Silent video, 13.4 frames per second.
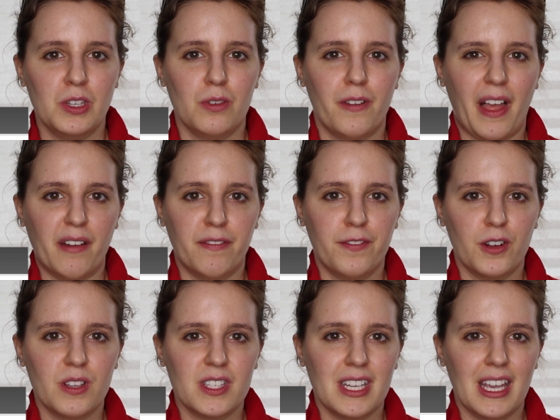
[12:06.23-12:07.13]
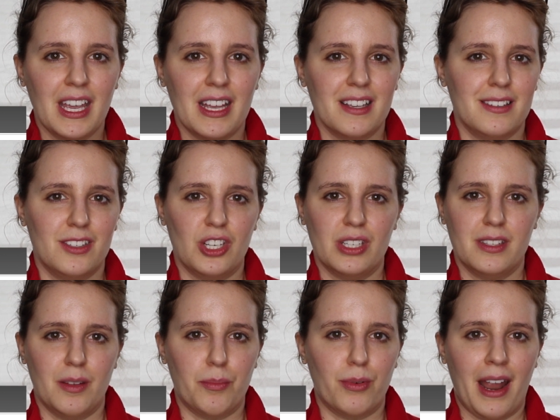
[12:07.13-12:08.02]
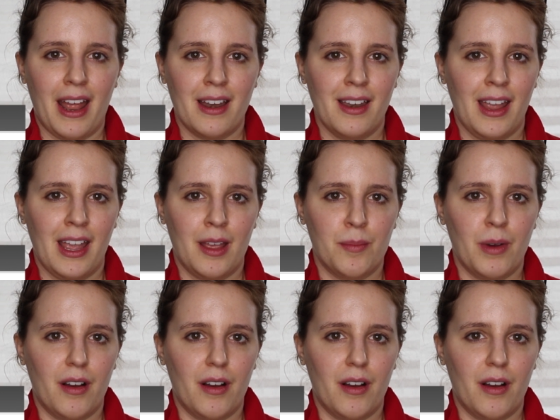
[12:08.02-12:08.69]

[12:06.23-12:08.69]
you know that FTSE is just the brand name